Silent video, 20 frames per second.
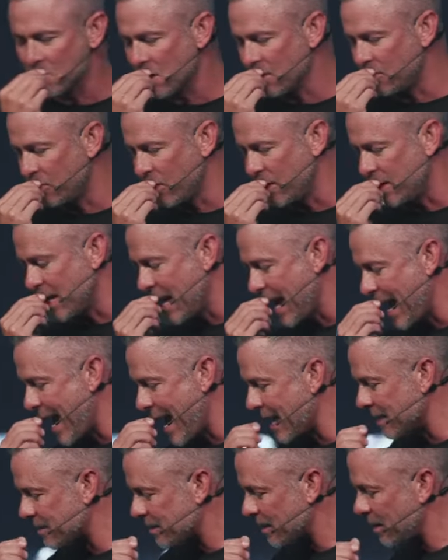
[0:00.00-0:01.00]
if we could
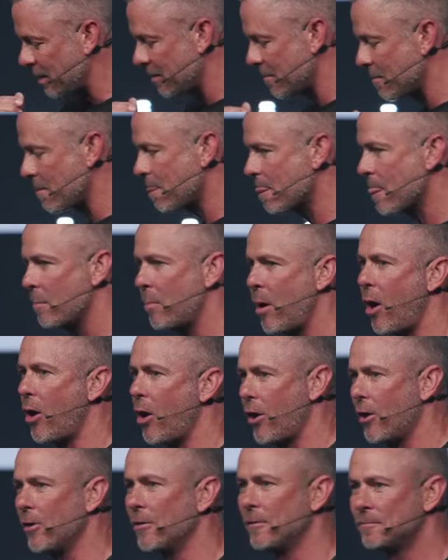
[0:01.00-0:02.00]
ask
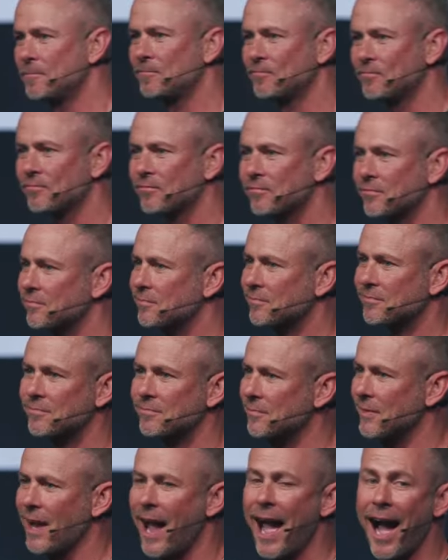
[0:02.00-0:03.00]
Paul,
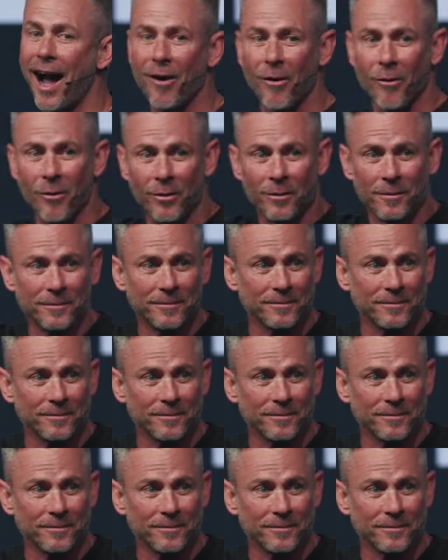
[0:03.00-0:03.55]
how?